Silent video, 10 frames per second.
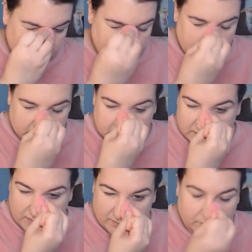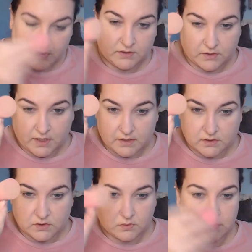because my blender kind of
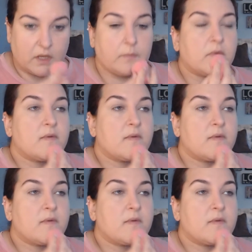soaks up.